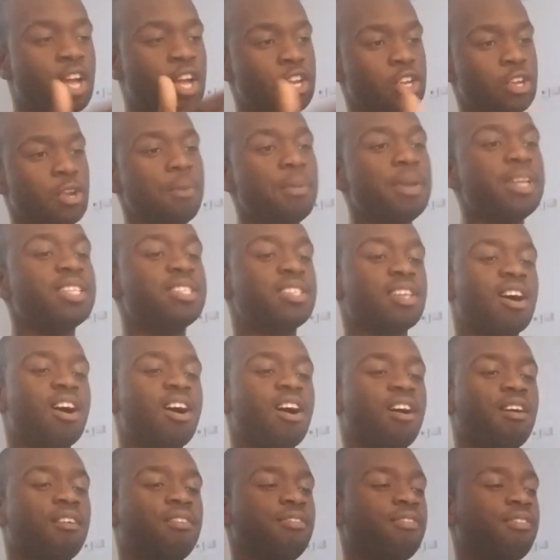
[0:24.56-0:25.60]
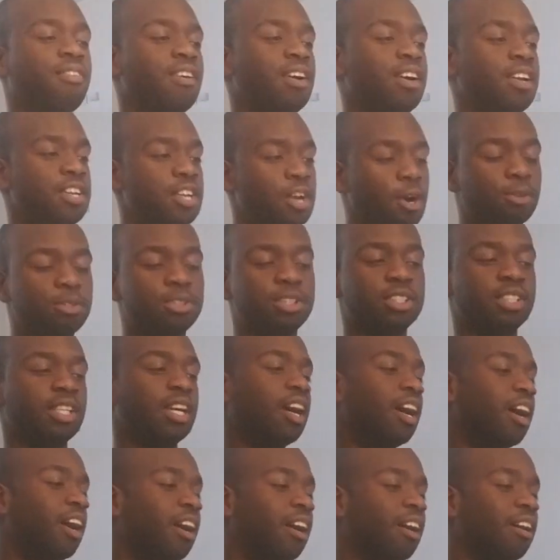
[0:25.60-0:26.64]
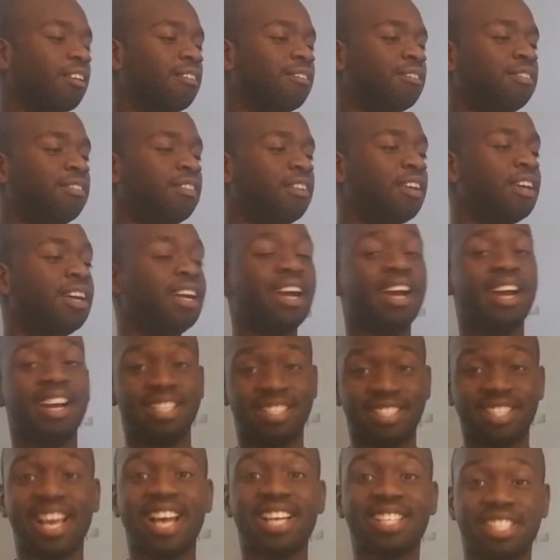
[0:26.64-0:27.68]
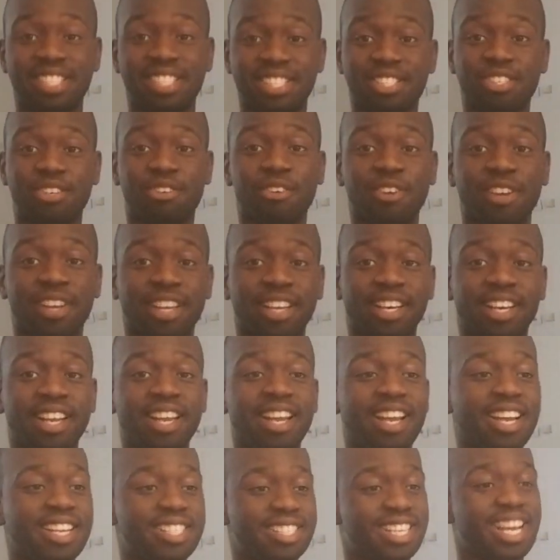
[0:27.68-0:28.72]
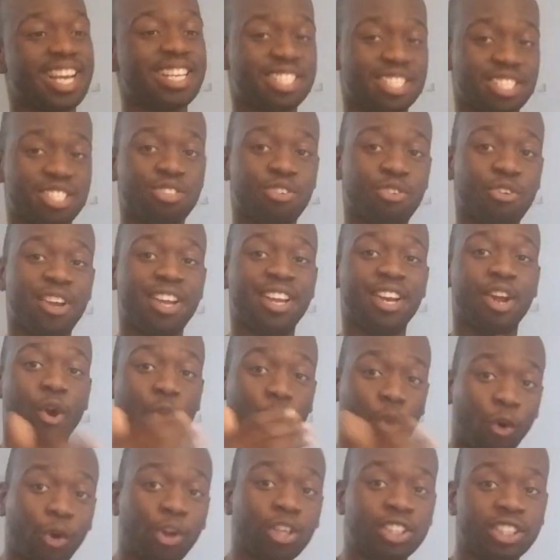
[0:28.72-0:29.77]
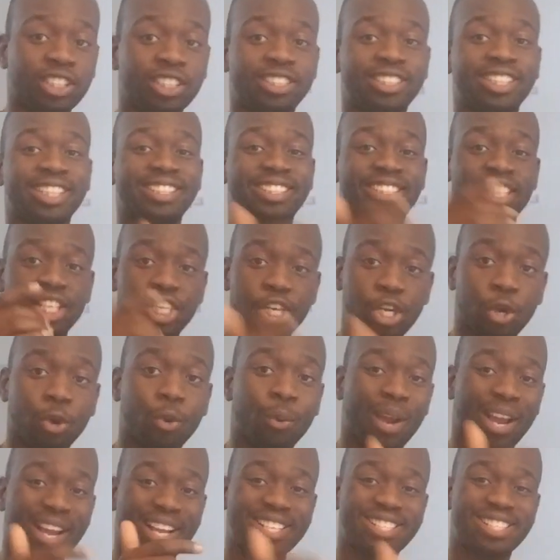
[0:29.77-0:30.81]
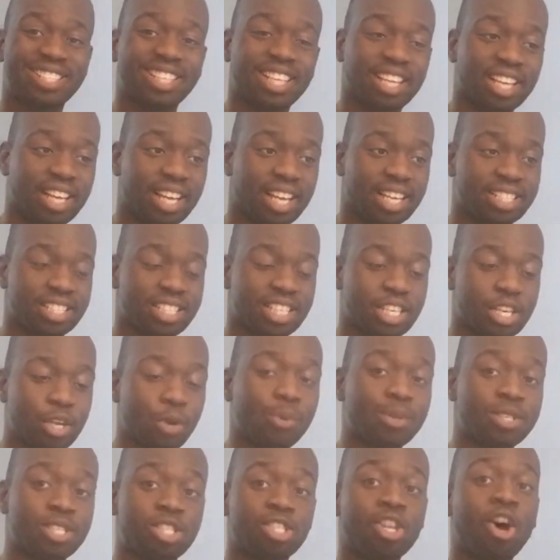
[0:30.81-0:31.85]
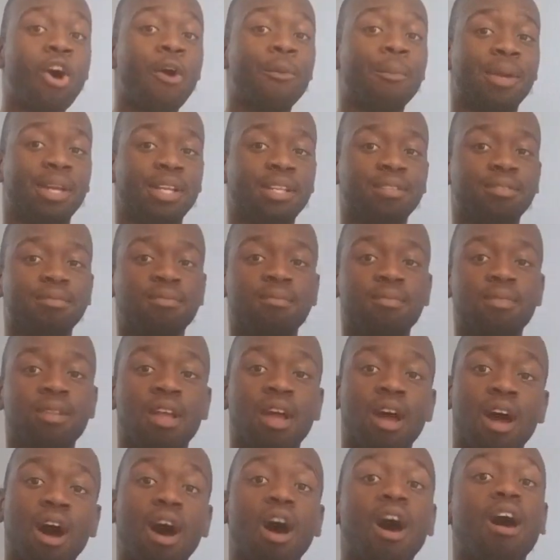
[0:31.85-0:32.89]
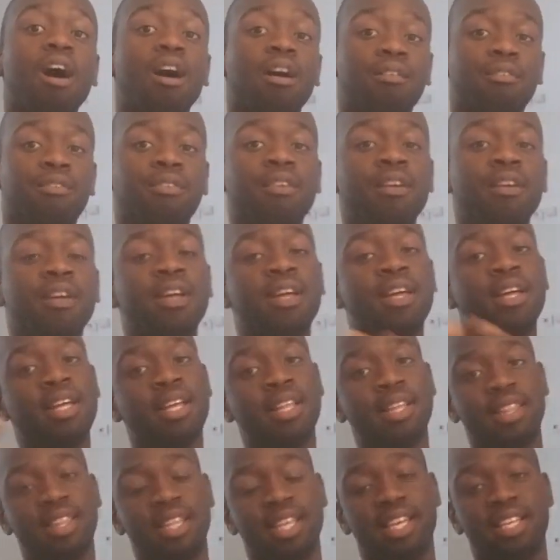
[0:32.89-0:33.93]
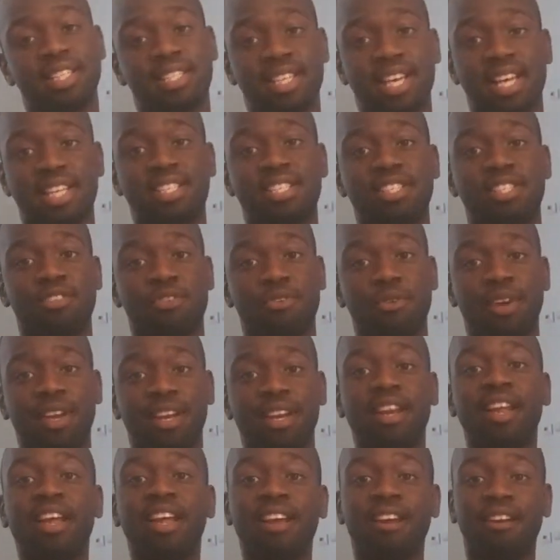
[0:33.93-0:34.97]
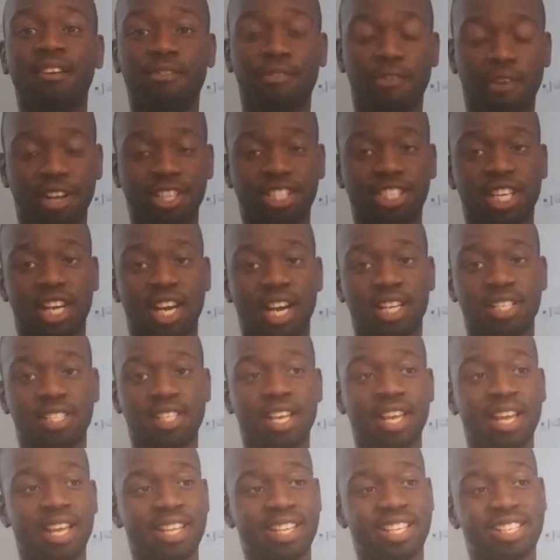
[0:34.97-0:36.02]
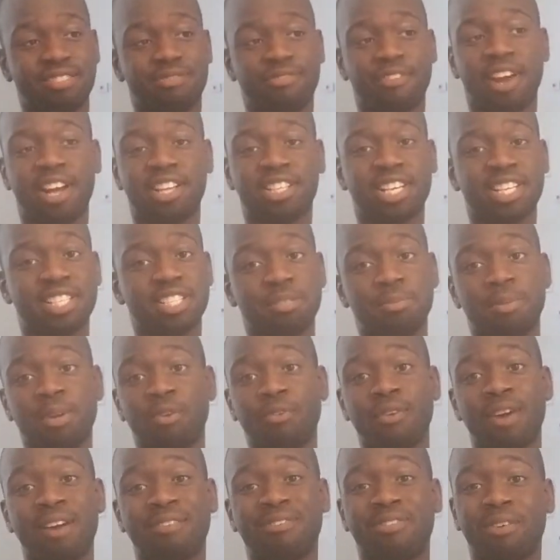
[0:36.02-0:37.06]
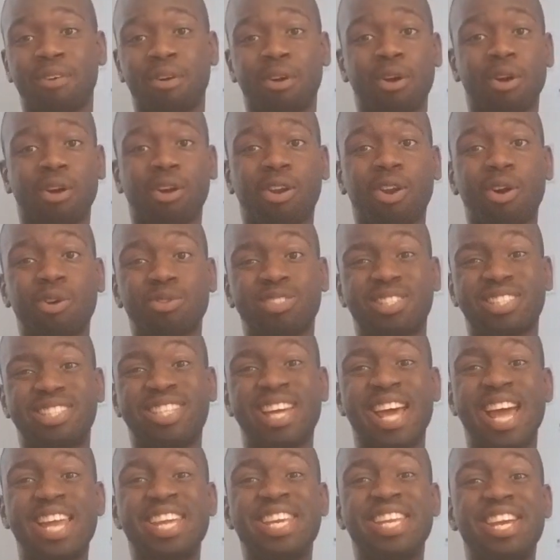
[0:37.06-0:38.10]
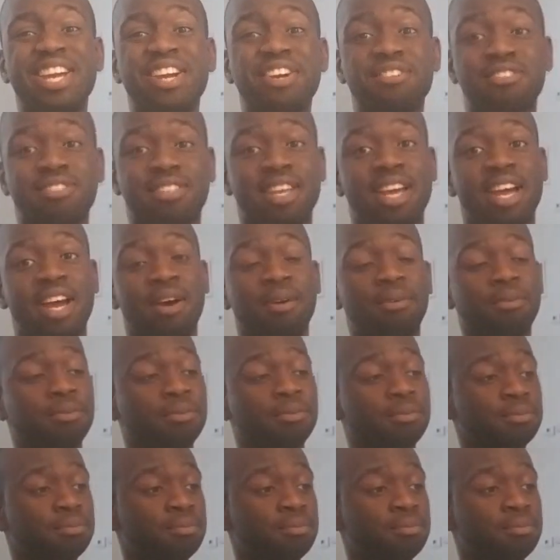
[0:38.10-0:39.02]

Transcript: Ubisoft notion of Assassin's Creed. Assassin's Creed Origins is the new inst- is the new installment of the Assassin's Creed franchise. This franchise has been around for close to 10 years now,